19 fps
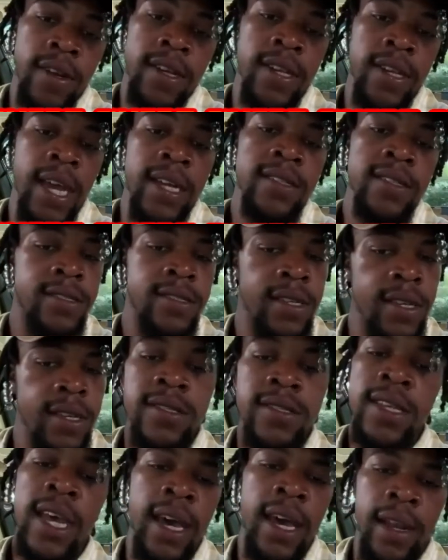not just
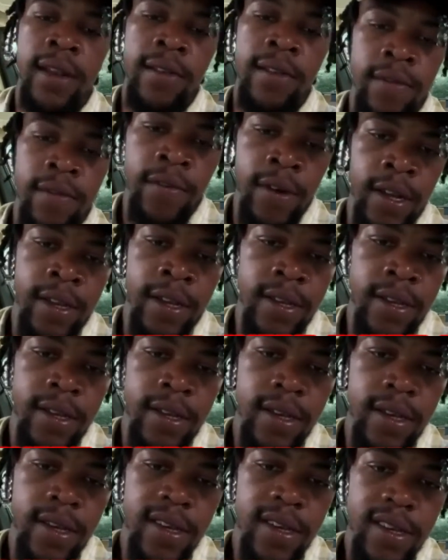inside of the ring.
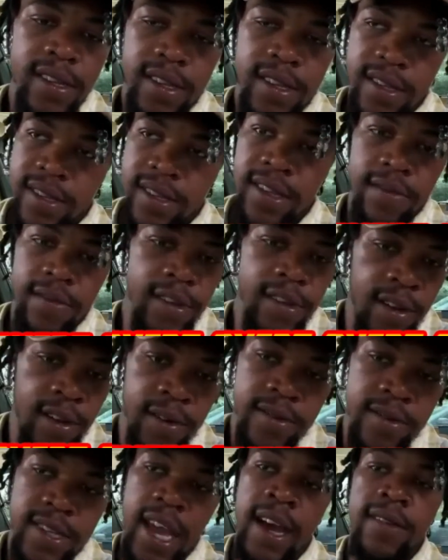This stuff that goes
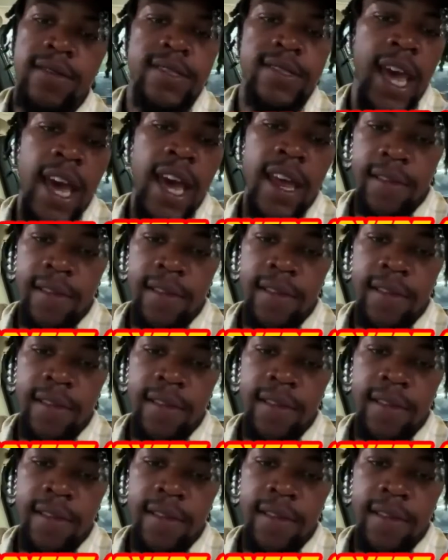outside of